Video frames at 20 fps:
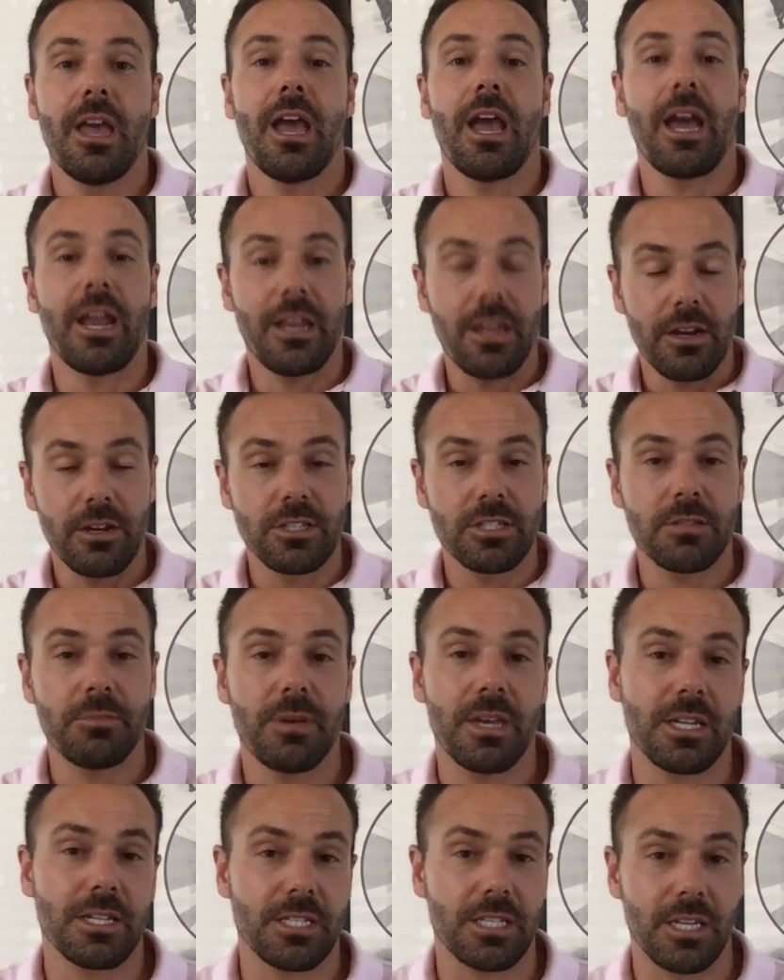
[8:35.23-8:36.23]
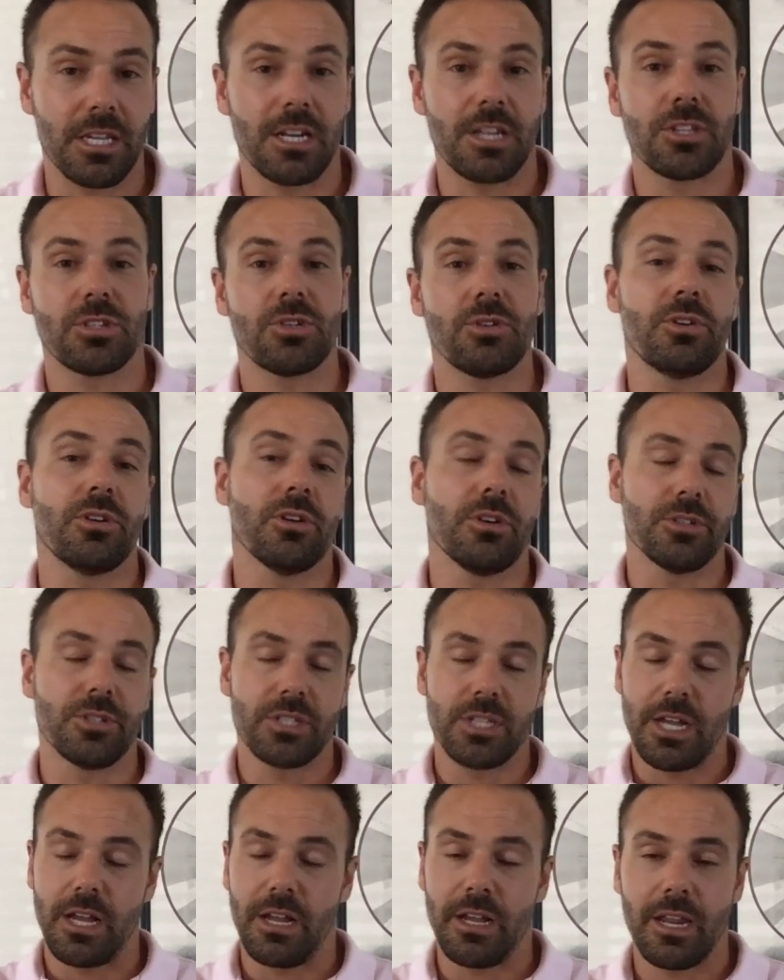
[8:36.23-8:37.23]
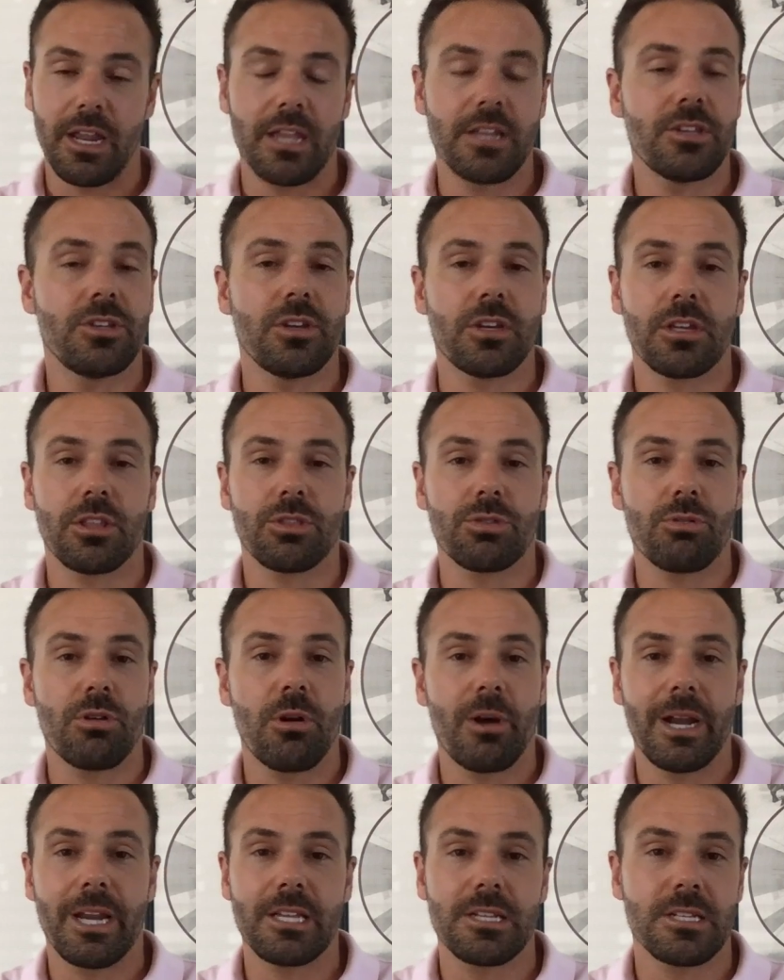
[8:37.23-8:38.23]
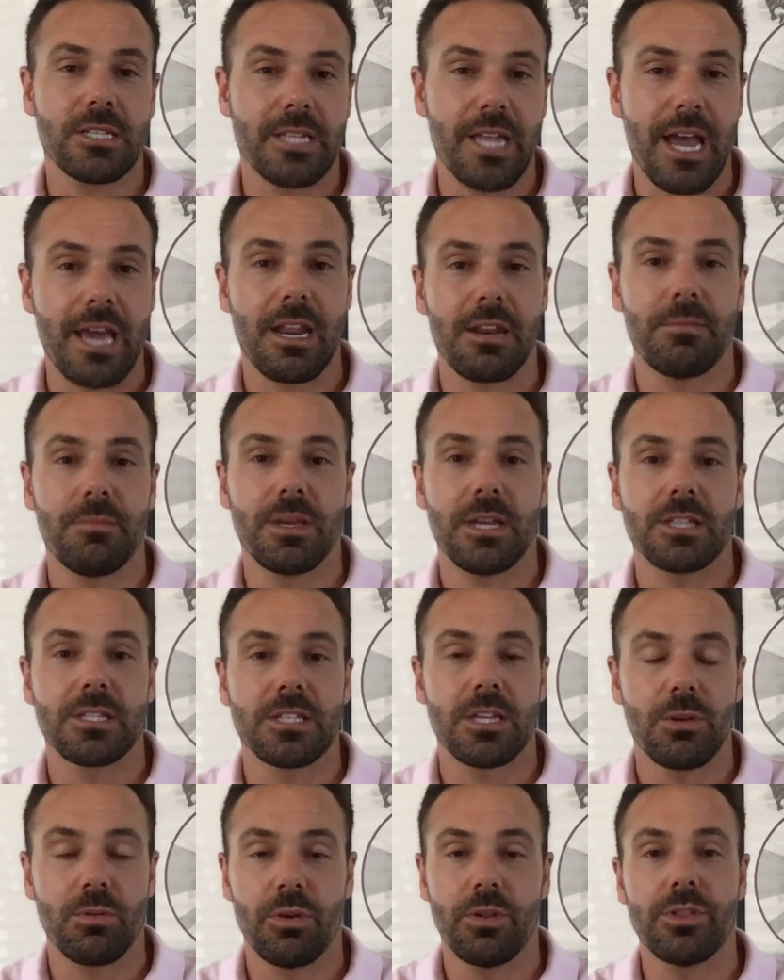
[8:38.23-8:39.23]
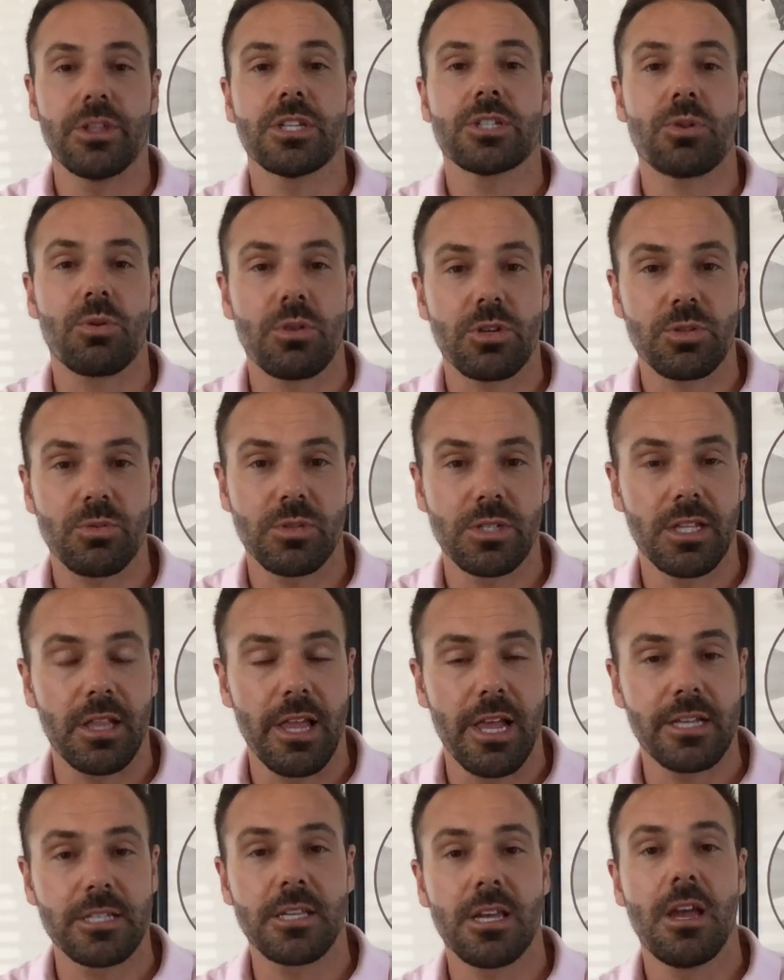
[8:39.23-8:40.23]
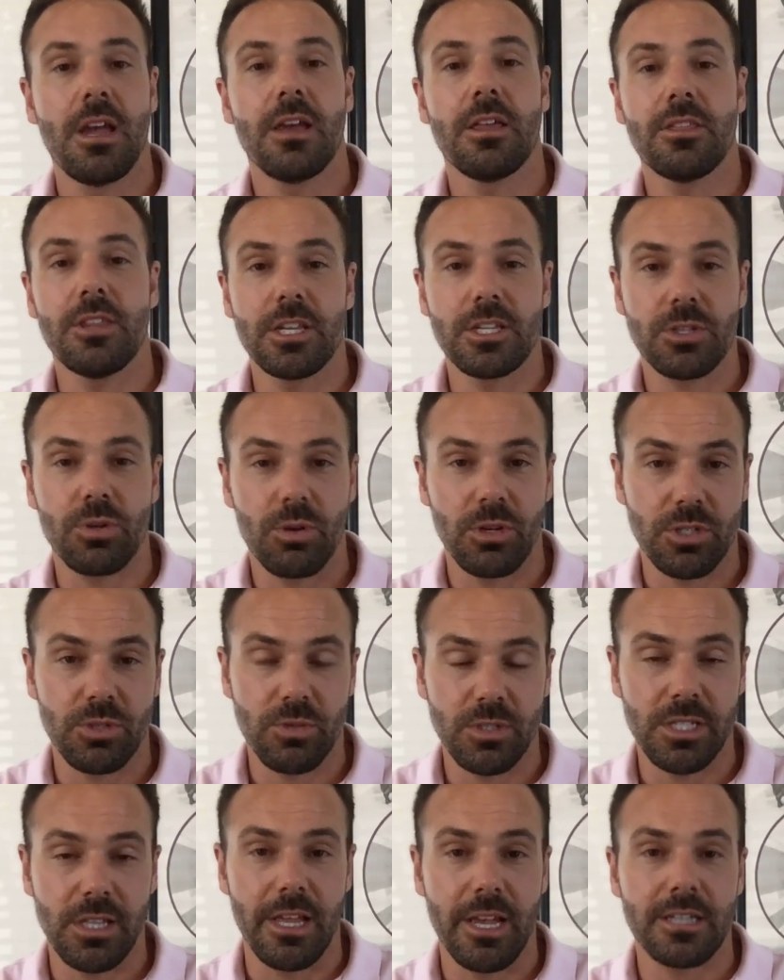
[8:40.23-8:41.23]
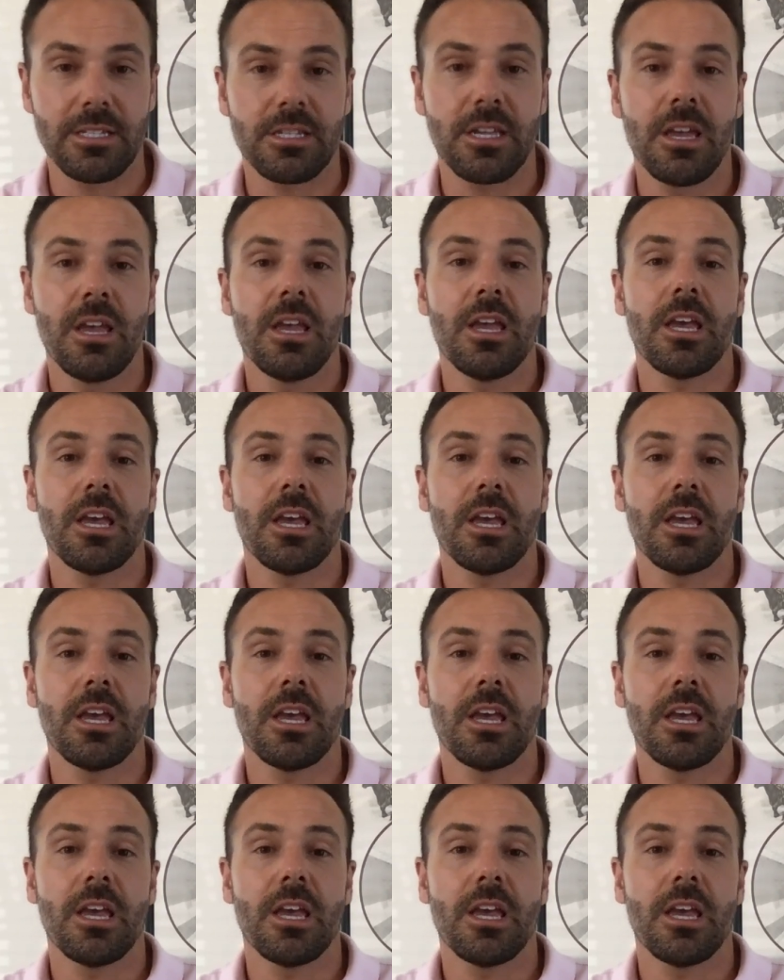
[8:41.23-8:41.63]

And here's the biggest thing at a 2-year-old sale, and you can throw any stat at me and say, well, this horse was less, this horse was less.